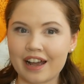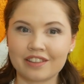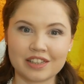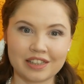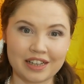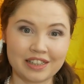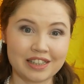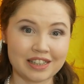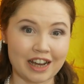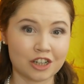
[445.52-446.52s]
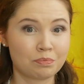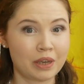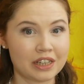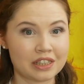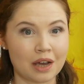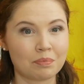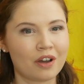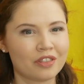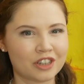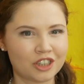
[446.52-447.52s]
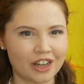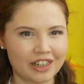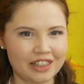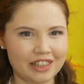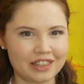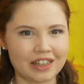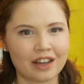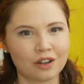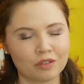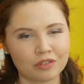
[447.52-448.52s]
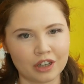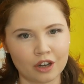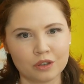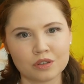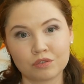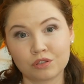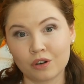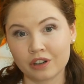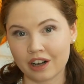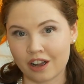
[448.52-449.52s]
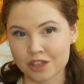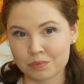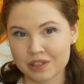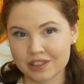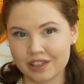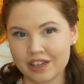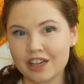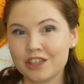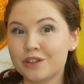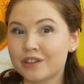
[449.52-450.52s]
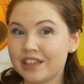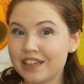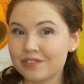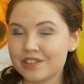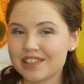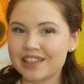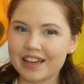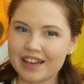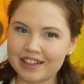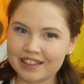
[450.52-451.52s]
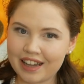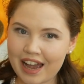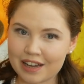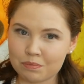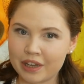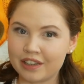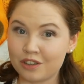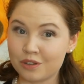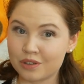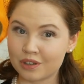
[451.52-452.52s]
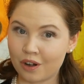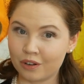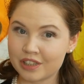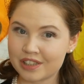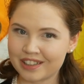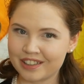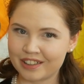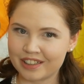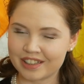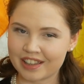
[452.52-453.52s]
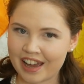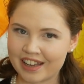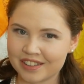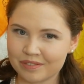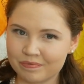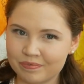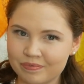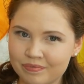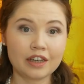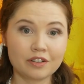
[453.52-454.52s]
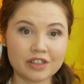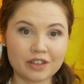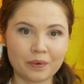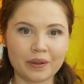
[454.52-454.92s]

how the satin sash picks up on the shiny detail of the coat's frog clasps. You can even see a little hat pin used to hold it securely to the head. Here is the